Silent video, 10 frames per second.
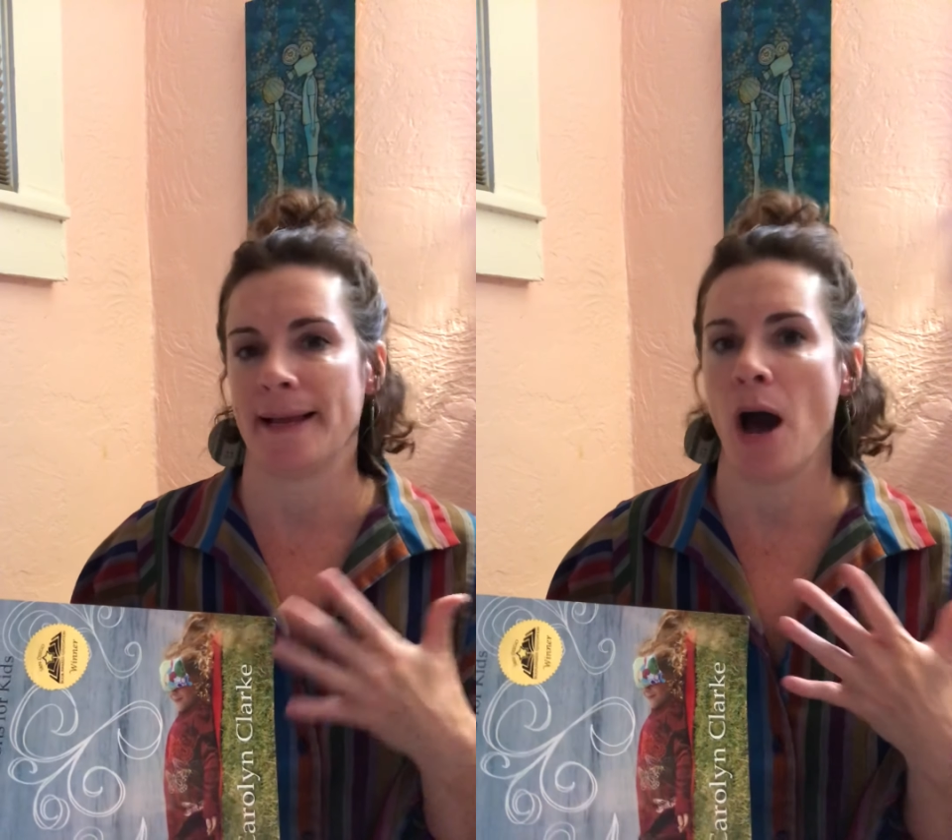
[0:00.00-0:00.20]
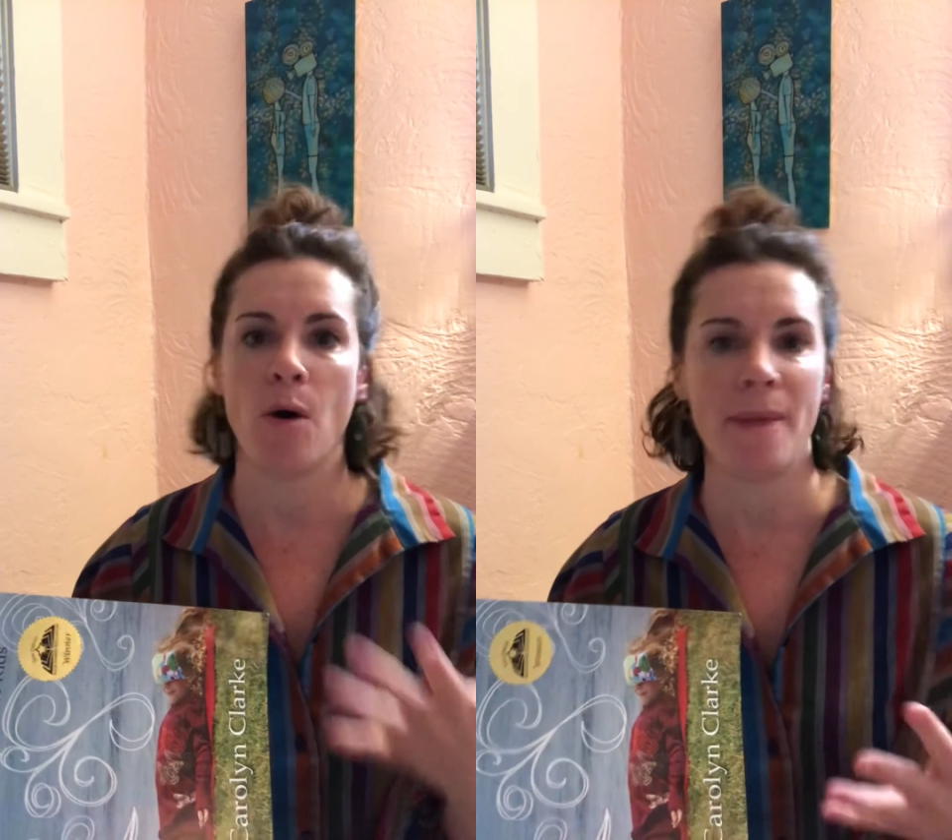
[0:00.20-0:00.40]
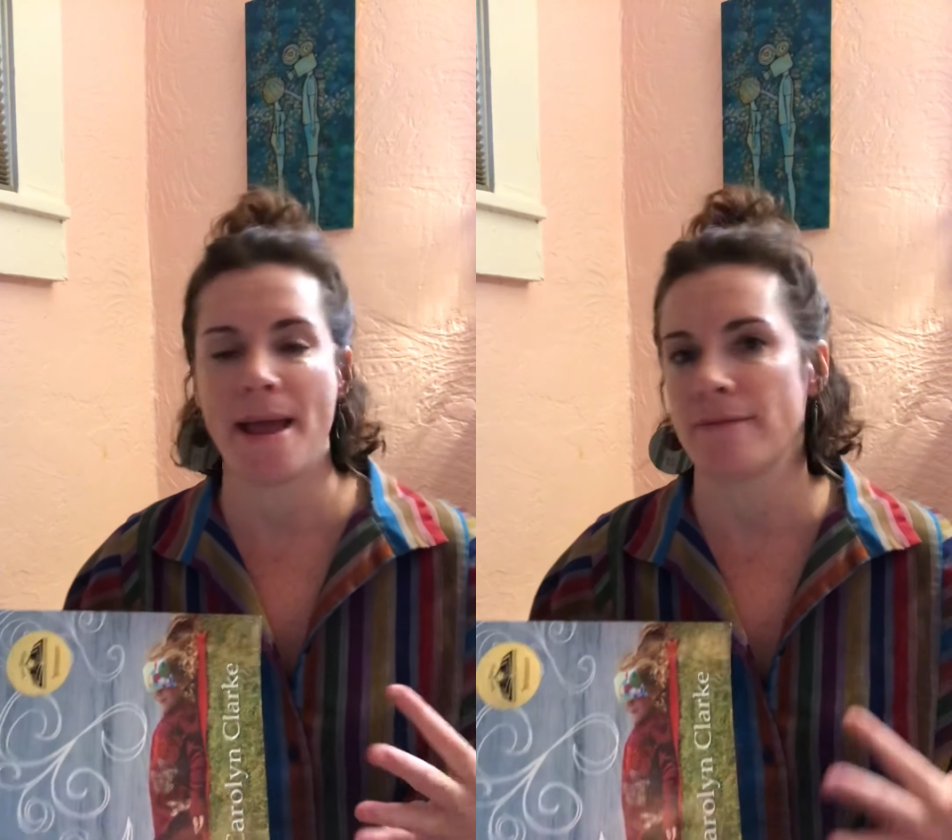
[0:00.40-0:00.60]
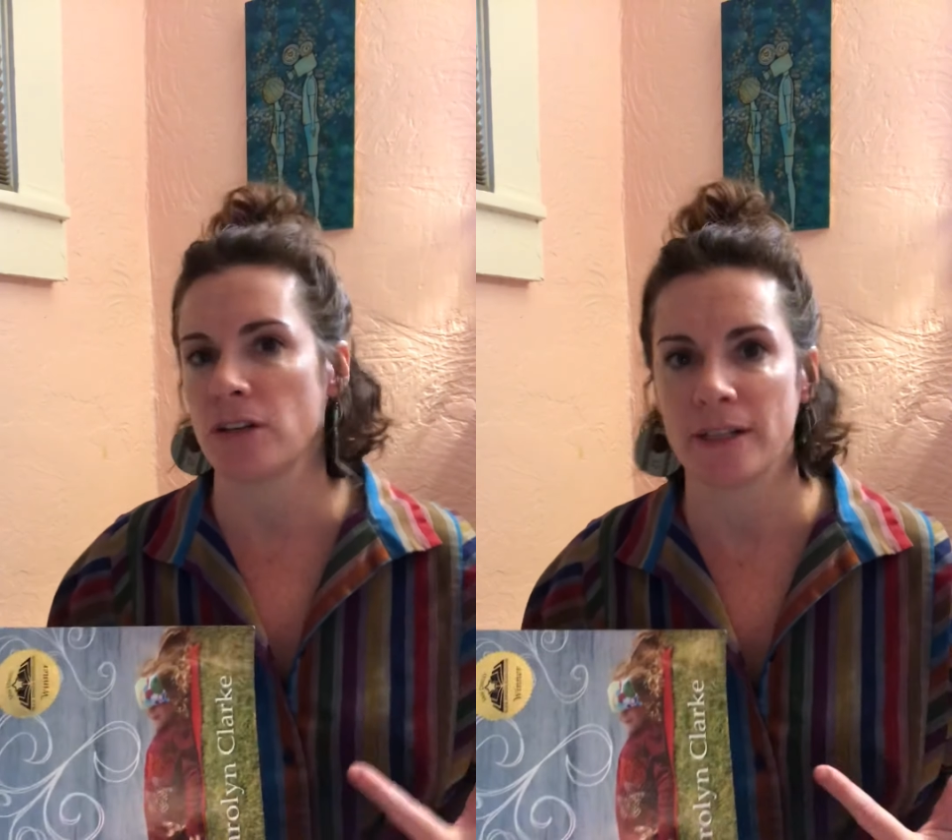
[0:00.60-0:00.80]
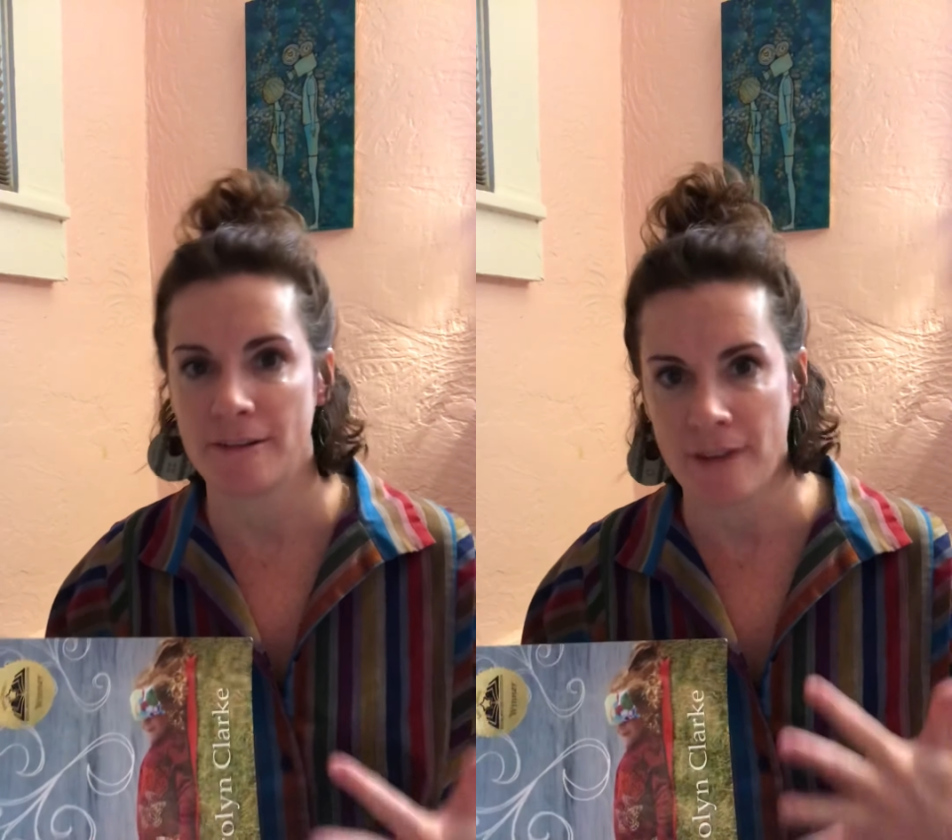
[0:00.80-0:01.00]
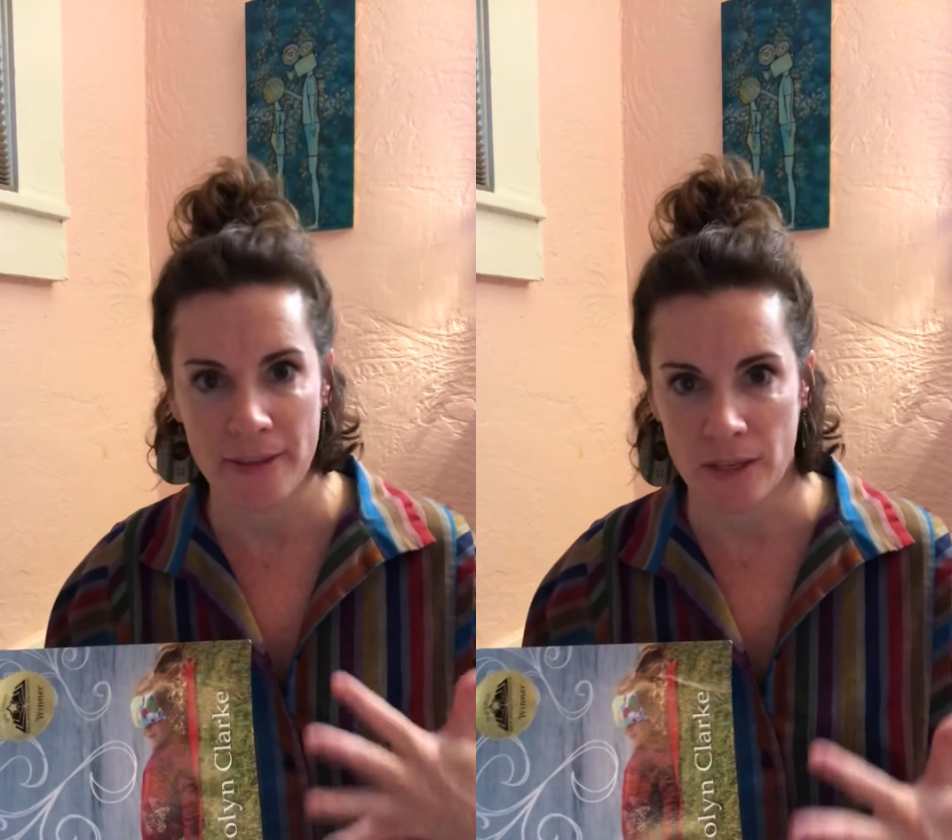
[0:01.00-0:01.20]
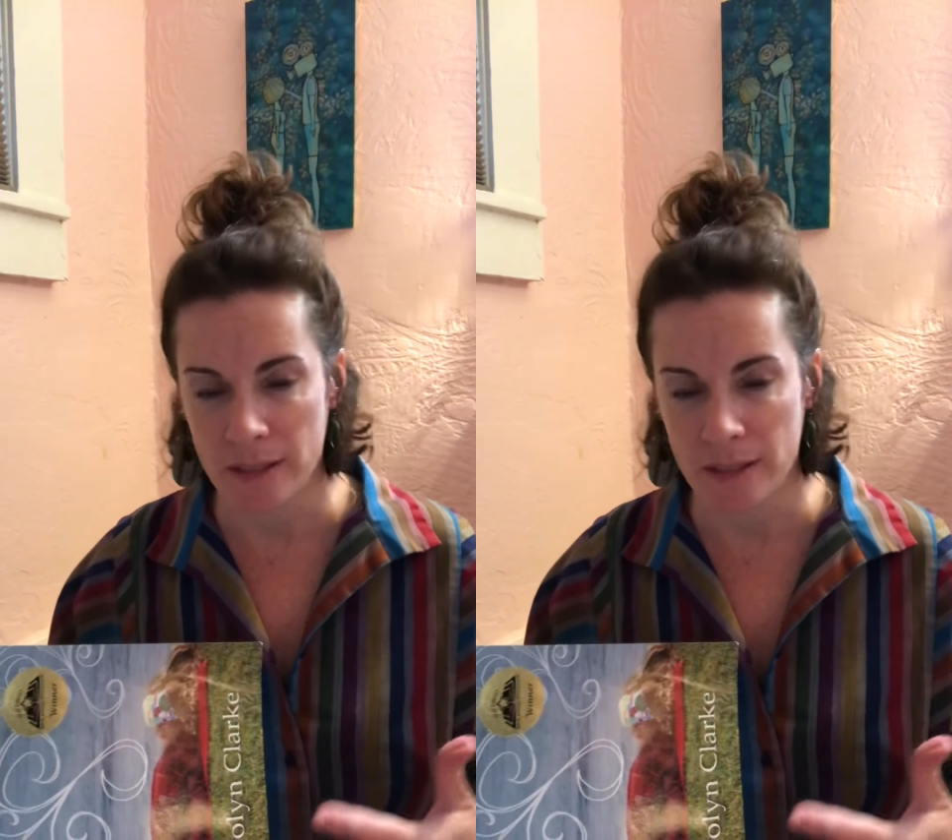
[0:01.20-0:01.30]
how am I ever going to find the